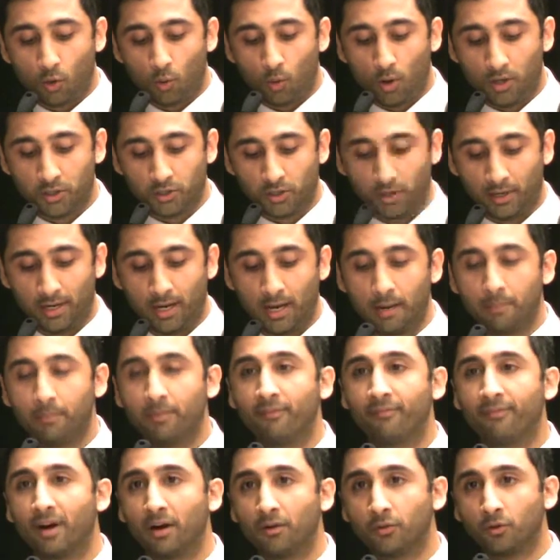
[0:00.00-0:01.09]
Kawaja, and
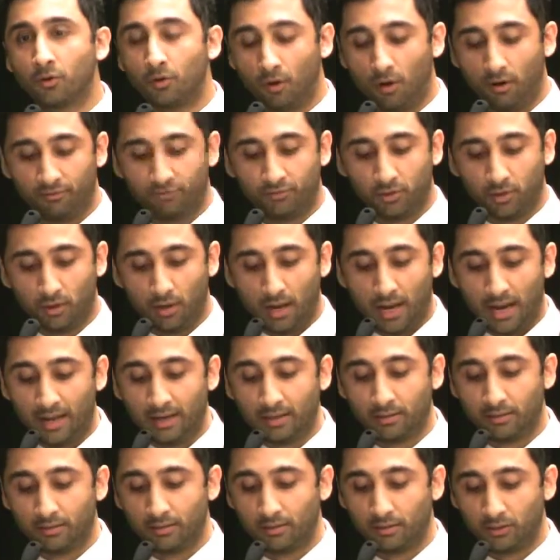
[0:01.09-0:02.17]
I'm the founder
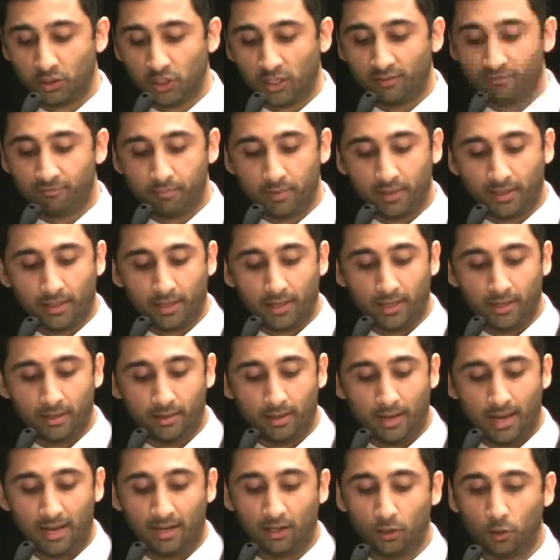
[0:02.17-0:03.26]
and Chief Big
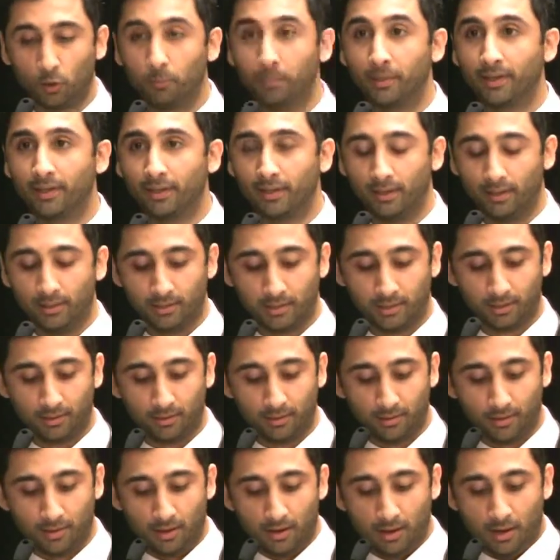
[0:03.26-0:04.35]
Kid at Little Big Kids.
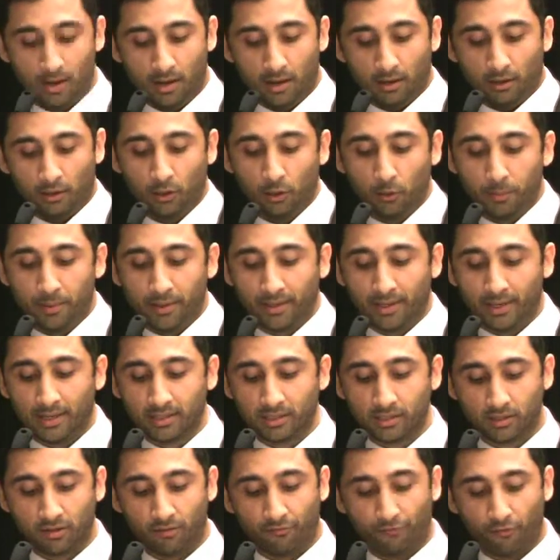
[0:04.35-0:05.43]
Little Big
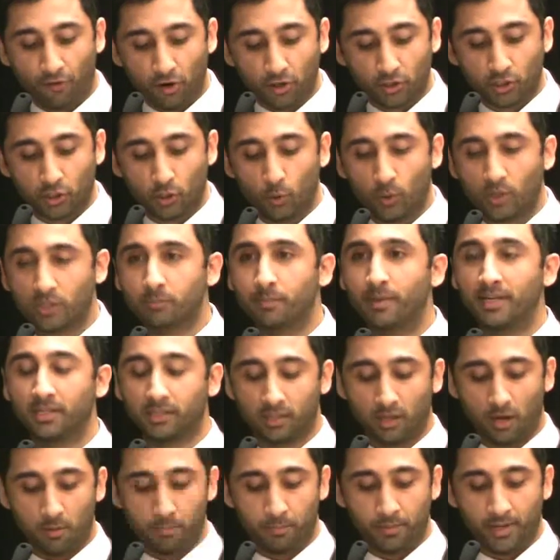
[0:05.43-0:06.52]
Kids is the first
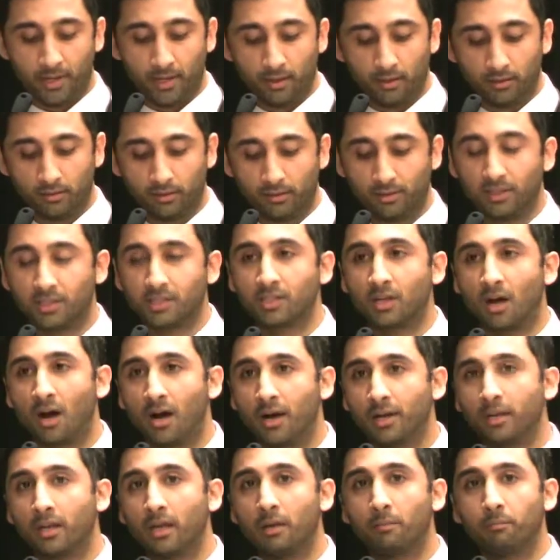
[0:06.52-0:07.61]
US-based company to
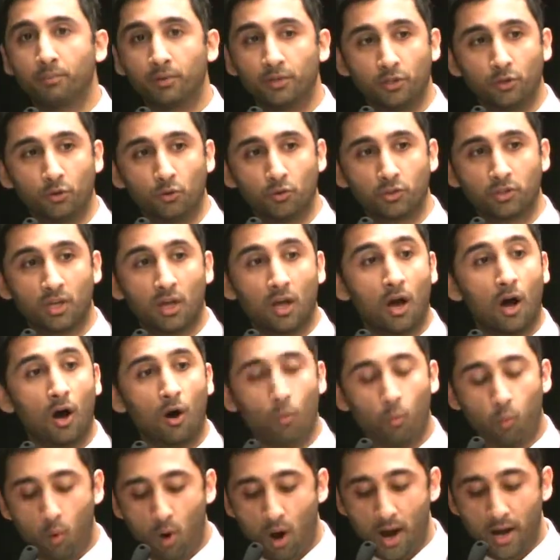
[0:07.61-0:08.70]
design and produce a
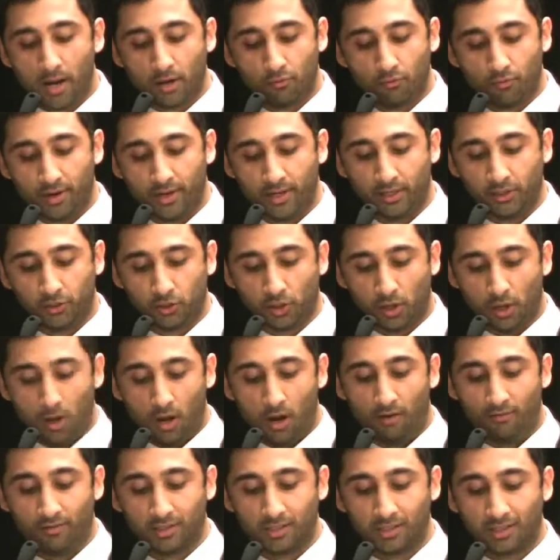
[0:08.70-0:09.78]
wide range
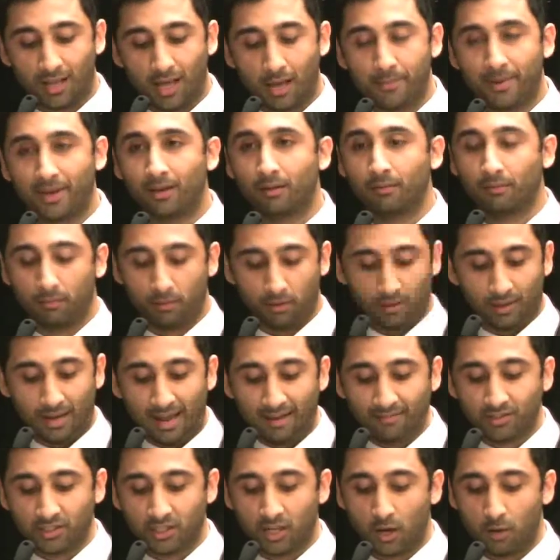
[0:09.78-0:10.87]
of Islamic
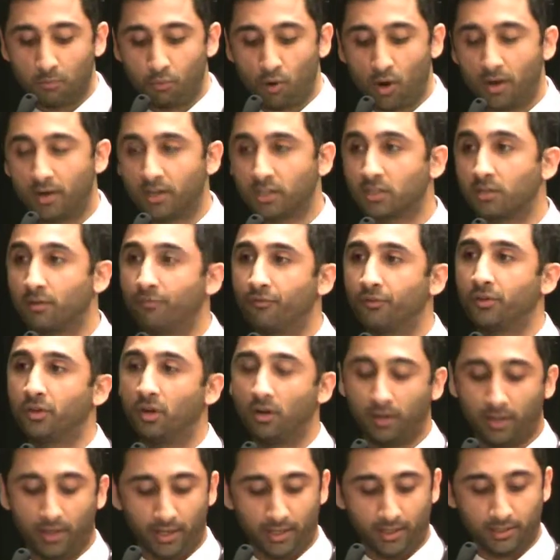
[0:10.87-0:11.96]
lifestyle products for
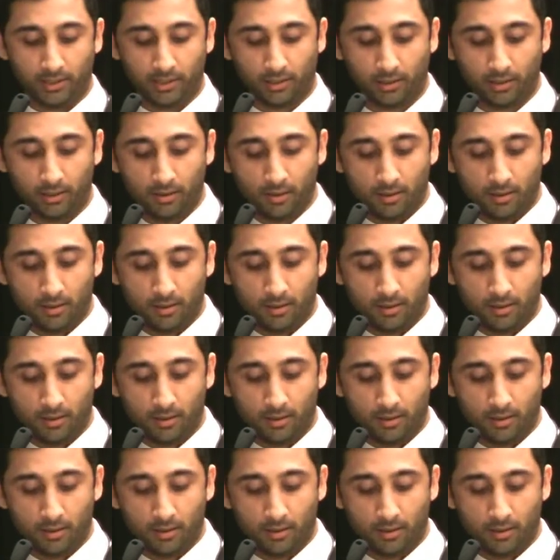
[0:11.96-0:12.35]
young kids.